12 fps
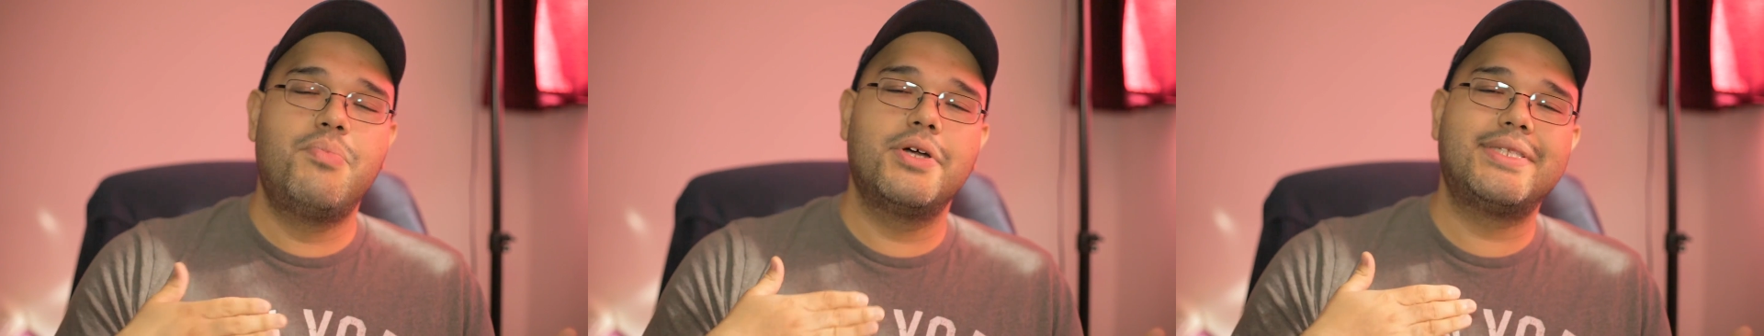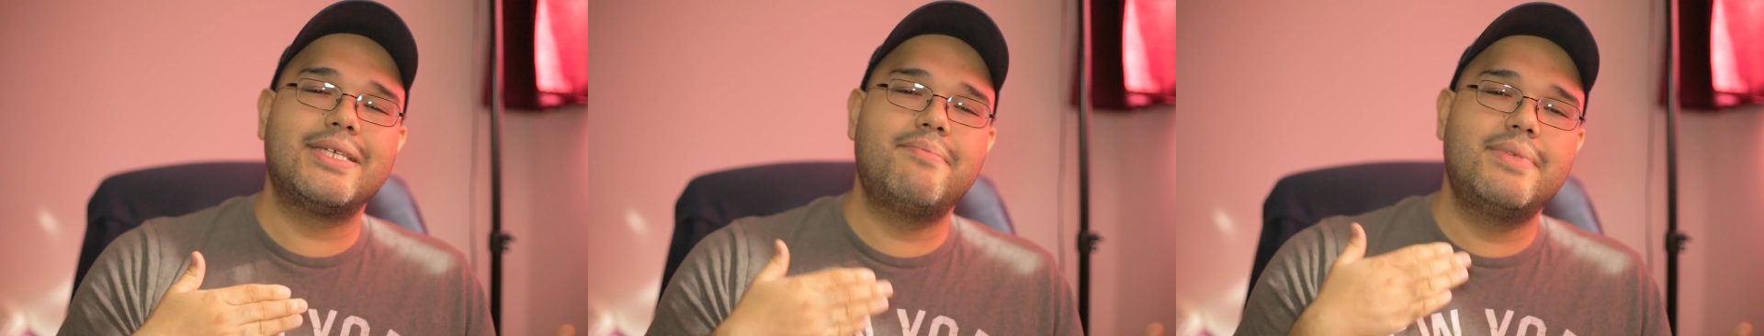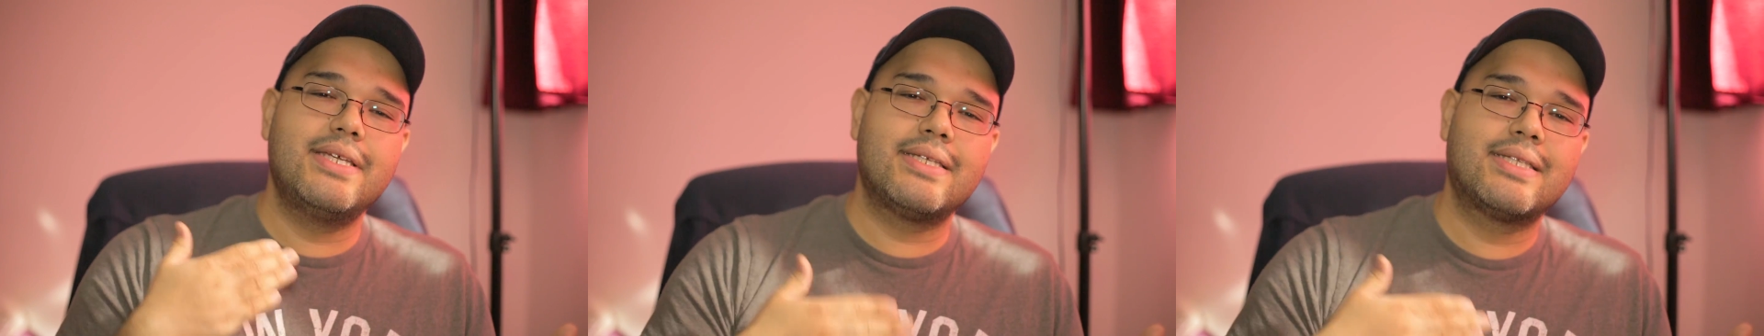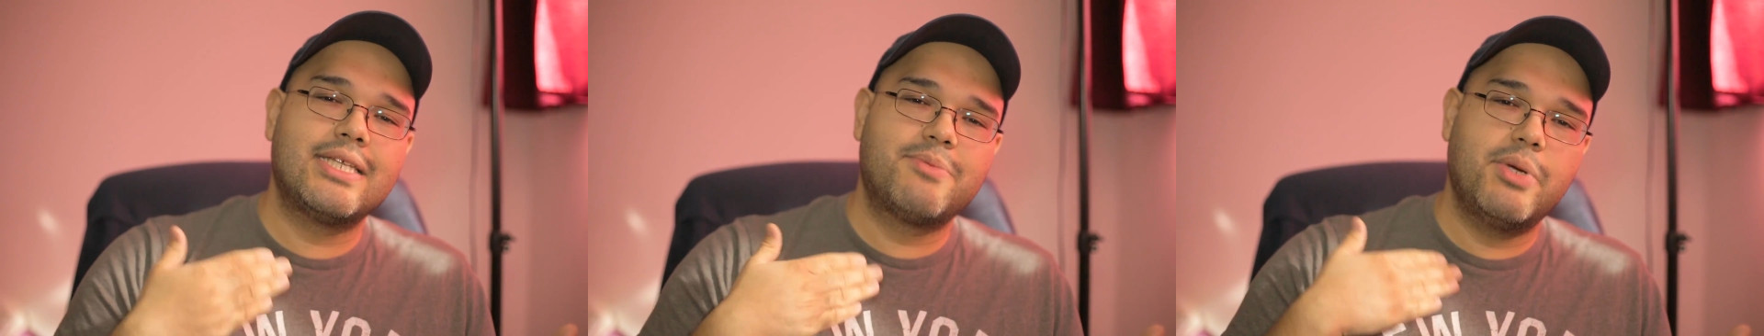put some
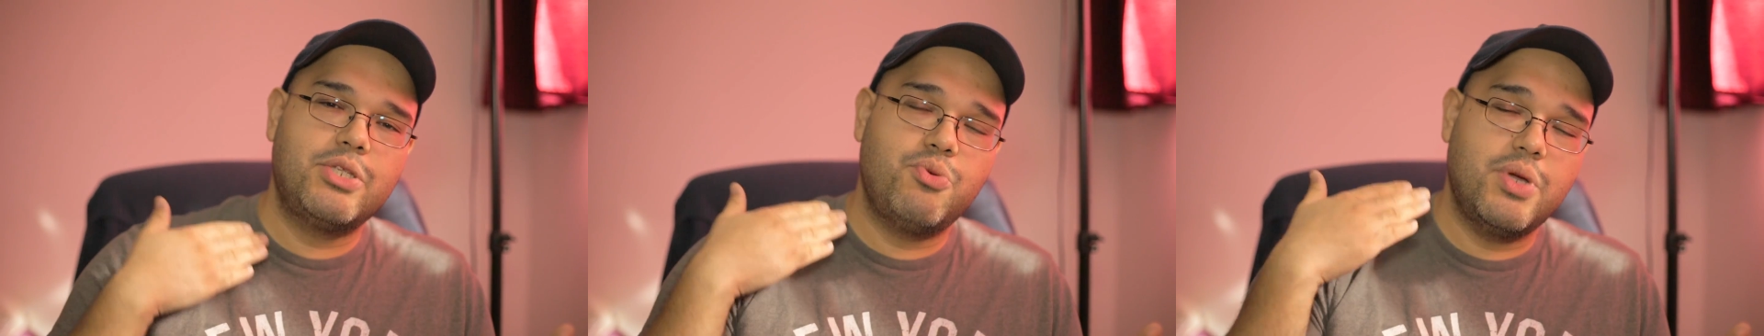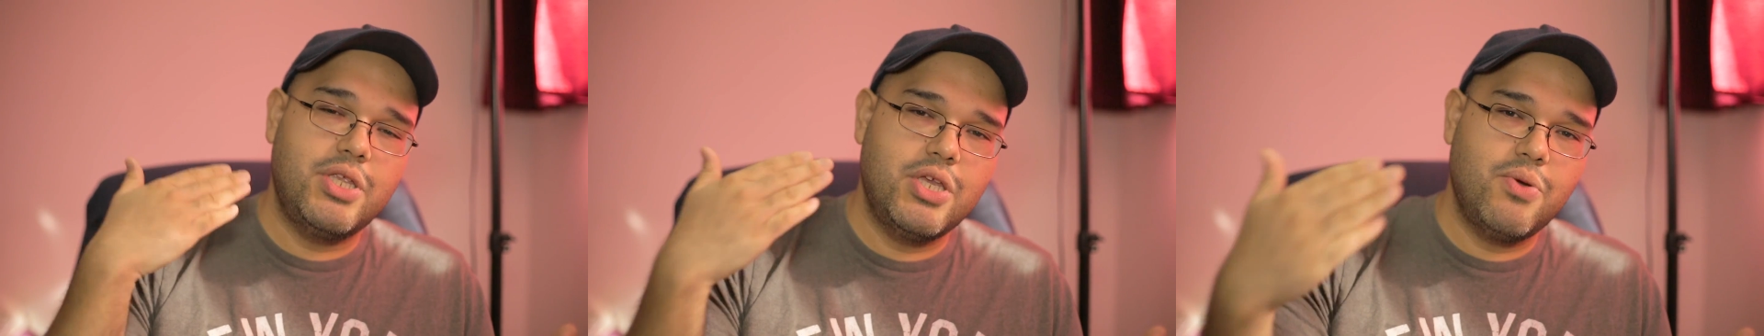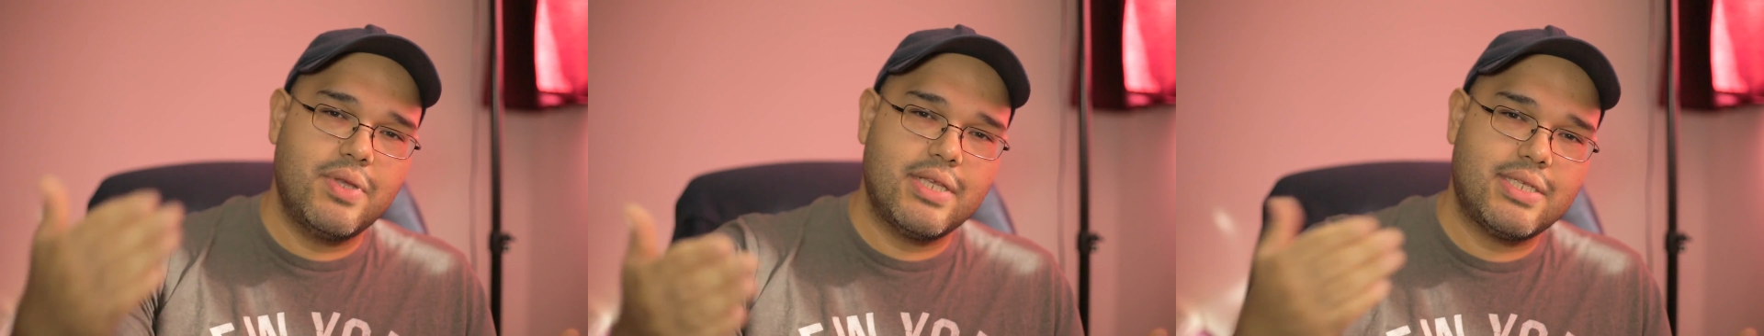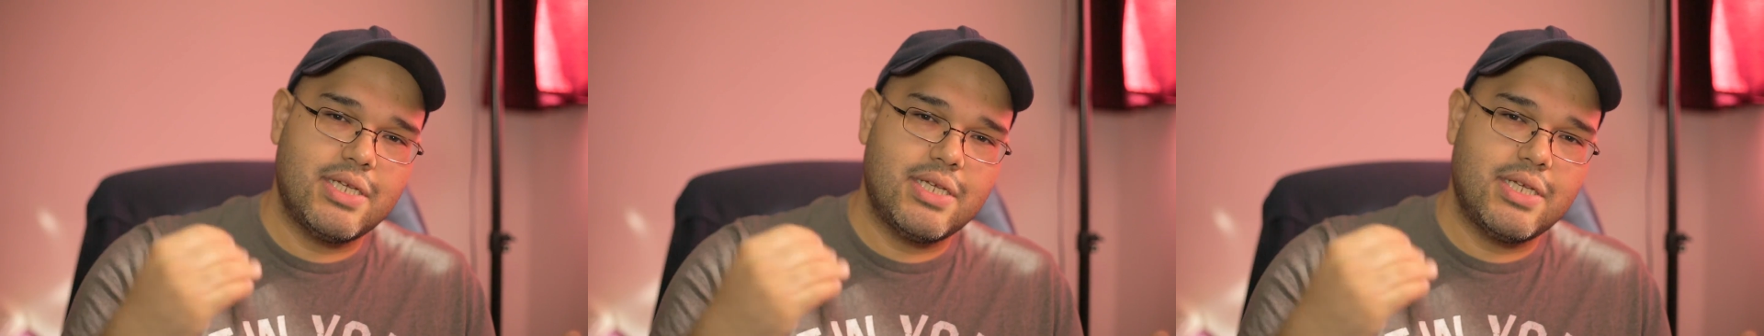distance between you and the